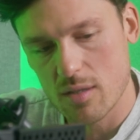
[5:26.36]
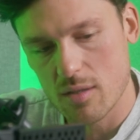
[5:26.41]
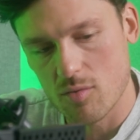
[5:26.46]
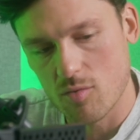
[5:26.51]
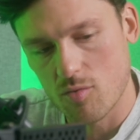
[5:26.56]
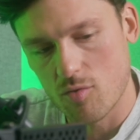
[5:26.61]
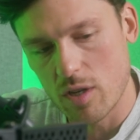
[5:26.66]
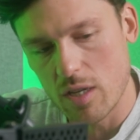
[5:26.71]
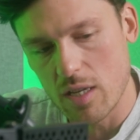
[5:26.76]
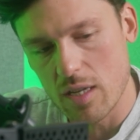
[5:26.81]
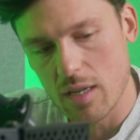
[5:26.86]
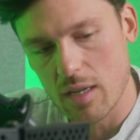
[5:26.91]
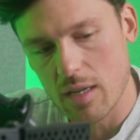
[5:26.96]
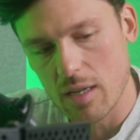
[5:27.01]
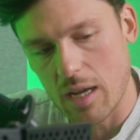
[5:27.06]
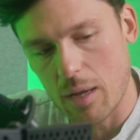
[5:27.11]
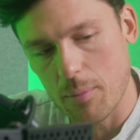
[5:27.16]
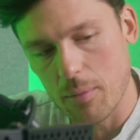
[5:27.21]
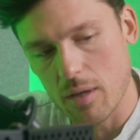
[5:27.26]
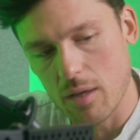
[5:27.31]
really
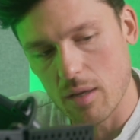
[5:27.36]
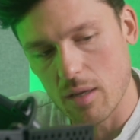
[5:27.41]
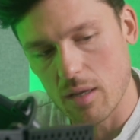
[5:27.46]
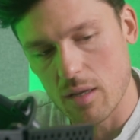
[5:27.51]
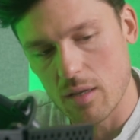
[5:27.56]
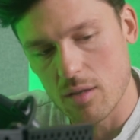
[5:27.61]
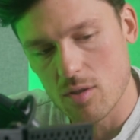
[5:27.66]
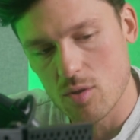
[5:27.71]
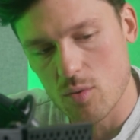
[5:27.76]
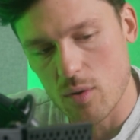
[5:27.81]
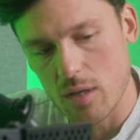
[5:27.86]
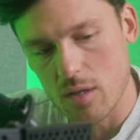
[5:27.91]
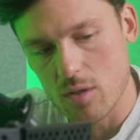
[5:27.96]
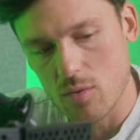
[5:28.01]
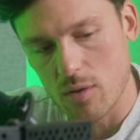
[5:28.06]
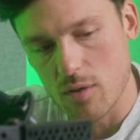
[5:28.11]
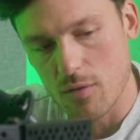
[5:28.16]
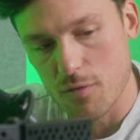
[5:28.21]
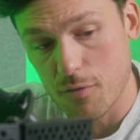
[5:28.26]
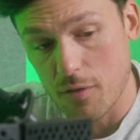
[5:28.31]
coming in
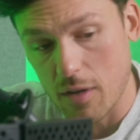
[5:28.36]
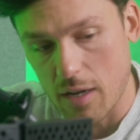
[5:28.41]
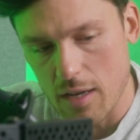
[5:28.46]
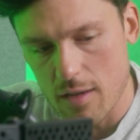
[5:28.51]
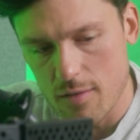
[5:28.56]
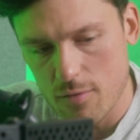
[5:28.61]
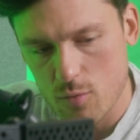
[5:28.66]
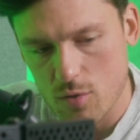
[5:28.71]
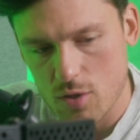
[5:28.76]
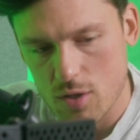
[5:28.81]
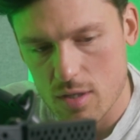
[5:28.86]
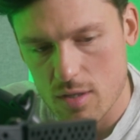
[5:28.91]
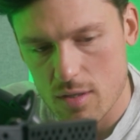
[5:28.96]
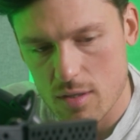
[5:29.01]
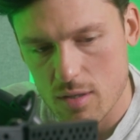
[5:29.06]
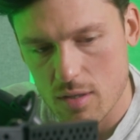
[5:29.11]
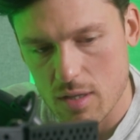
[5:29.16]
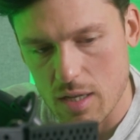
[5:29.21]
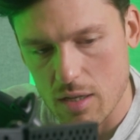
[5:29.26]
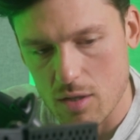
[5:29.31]
2025, which
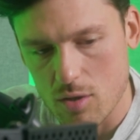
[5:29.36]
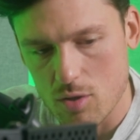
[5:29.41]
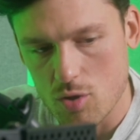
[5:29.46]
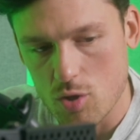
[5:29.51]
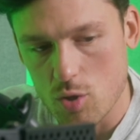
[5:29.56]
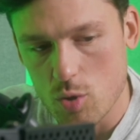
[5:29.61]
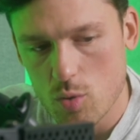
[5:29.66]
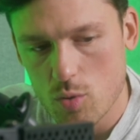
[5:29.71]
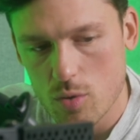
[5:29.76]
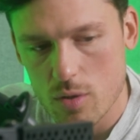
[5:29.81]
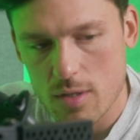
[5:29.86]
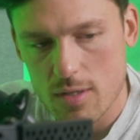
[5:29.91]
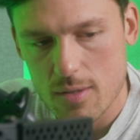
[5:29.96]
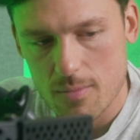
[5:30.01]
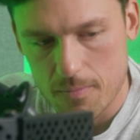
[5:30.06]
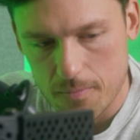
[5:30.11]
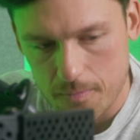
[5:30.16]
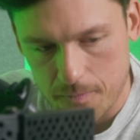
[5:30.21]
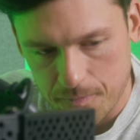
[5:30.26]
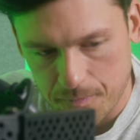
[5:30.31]
is then new, is
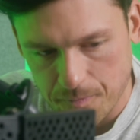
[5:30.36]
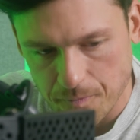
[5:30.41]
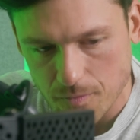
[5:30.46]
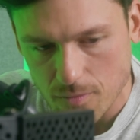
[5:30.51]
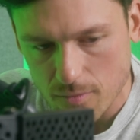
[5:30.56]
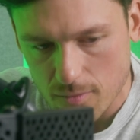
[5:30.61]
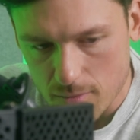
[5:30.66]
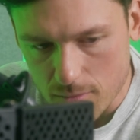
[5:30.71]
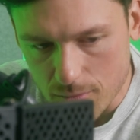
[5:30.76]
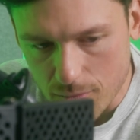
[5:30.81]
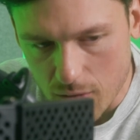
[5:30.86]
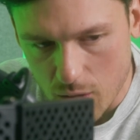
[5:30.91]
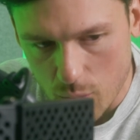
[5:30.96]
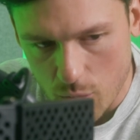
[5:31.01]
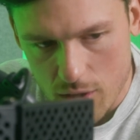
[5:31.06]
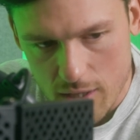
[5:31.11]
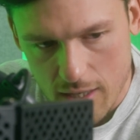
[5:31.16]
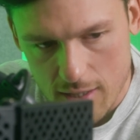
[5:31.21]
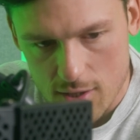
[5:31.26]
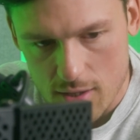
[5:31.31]

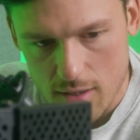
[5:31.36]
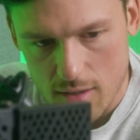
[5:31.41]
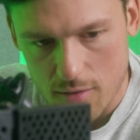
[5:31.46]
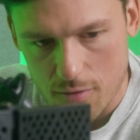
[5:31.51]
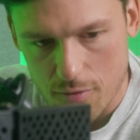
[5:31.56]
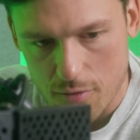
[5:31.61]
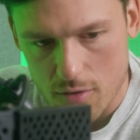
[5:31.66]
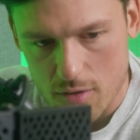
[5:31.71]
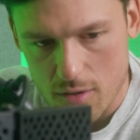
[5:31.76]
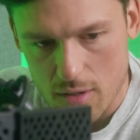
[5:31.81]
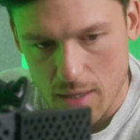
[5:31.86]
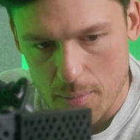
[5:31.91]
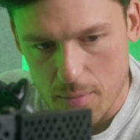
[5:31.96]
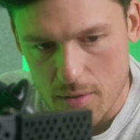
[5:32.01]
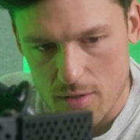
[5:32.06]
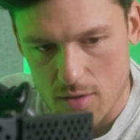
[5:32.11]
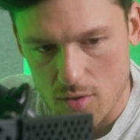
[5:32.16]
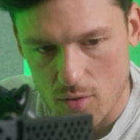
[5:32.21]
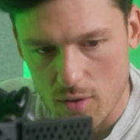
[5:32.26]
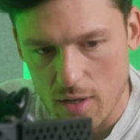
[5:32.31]
we touched it in the first
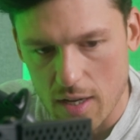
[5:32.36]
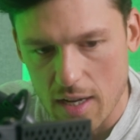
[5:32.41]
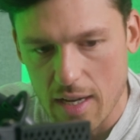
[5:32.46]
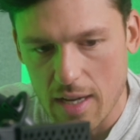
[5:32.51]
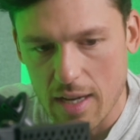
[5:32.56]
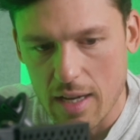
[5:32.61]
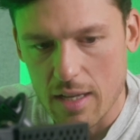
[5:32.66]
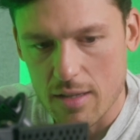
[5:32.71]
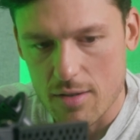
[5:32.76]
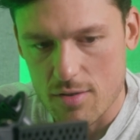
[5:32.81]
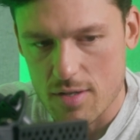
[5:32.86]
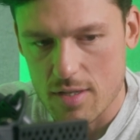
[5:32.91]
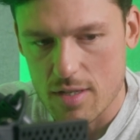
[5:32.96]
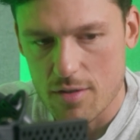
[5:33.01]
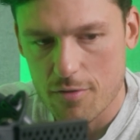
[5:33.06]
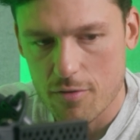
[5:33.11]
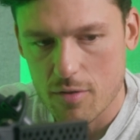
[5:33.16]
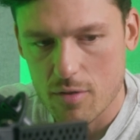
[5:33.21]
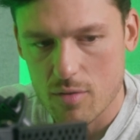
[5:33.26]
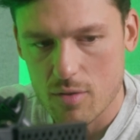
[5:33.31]
episode. There is
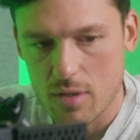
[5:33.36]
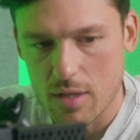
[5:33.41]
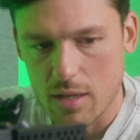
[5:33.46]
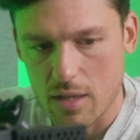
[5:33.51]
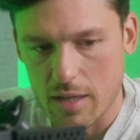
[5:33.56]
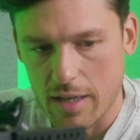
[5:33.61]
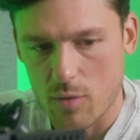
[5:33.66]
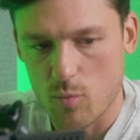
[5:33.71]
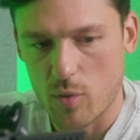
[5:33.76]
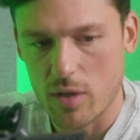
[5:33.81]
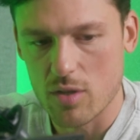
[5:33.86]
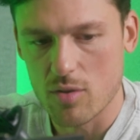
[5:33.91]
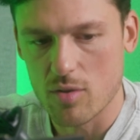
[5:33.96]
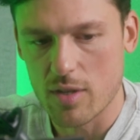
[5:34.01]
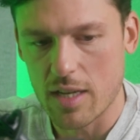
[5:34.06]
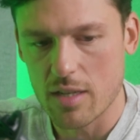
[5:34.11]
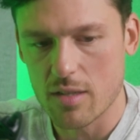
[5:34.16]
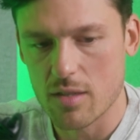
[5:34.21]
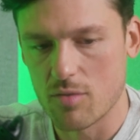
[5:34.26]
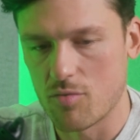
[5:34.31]
different, like when you
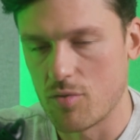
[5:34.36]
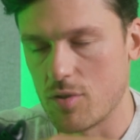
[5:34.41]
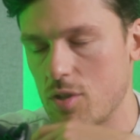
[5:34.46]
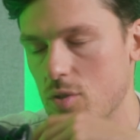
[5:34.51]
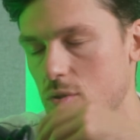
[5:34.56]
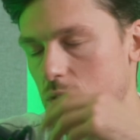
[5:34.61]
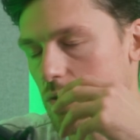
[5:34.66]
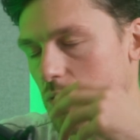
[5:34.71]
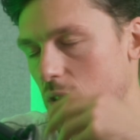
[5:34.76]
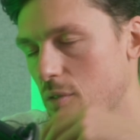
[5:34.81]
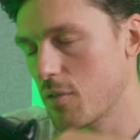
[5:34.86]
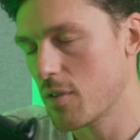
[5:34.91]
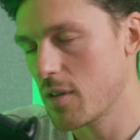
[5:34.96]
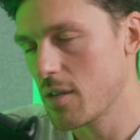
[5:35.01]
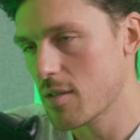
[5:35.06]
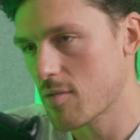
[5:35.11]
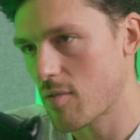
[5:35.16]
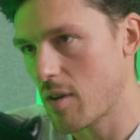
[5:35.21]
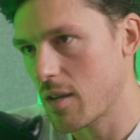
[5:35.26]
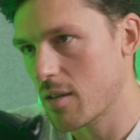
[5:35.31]
get the reduced grid
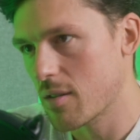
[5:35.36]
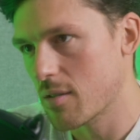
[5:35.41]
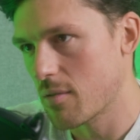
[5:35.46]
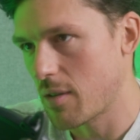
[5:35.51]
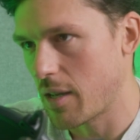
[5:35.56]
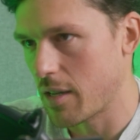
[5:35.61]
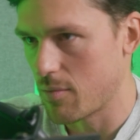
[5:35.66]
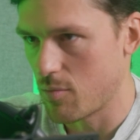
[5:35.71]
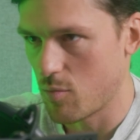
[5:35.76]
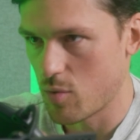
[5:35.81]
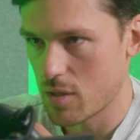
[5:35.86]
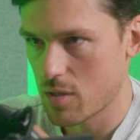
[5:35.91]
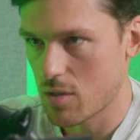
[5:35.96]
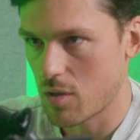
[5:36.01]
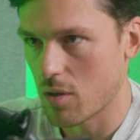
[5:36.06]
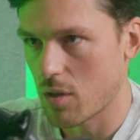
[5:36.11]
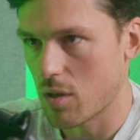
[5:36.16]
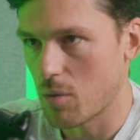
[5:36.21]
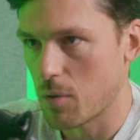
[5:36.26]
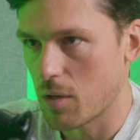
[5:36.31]
fees, right? I was
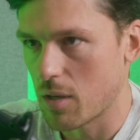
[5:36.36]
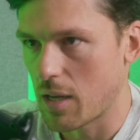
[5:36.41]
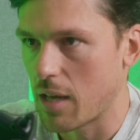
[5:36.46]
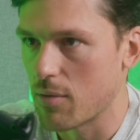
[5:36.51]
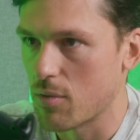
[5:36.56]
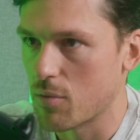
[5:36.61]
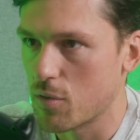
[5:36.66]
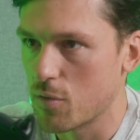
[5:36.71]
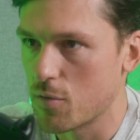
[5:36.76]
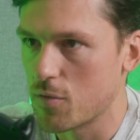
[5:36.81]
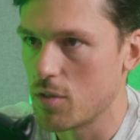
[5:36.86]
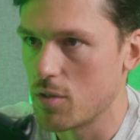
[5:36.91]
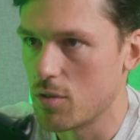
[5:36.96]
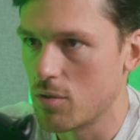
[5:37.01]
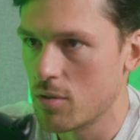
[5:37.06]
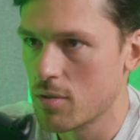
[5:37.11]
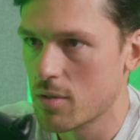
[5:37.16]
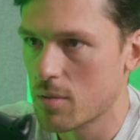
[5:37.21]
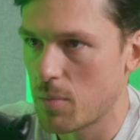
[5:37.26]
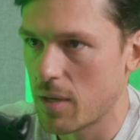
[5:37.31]
talking about 150
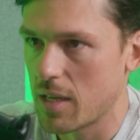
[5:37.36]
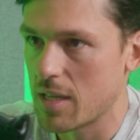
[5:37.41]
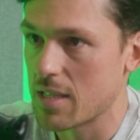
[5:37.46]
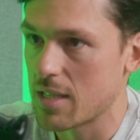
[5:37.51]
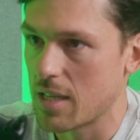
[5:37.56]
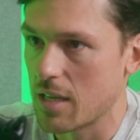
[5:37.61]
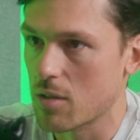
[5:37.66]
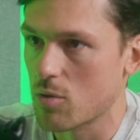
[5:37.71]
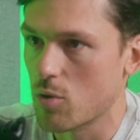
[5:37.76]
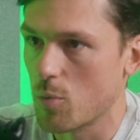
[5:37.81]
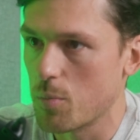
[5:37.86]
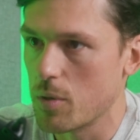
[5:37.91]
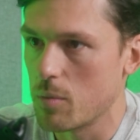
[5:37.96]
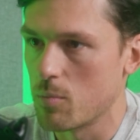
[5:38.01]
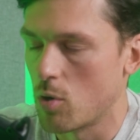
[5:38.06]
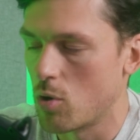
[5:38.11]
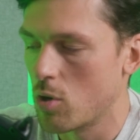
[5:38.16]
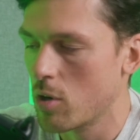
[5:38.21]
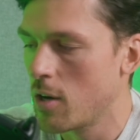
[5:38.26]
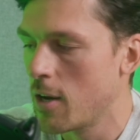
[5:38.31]
euros, but I said it could be
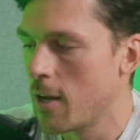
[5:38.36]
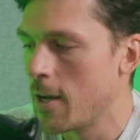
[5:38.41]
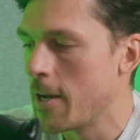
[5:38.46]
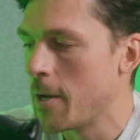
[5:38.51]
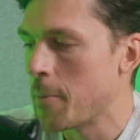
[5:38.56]
more.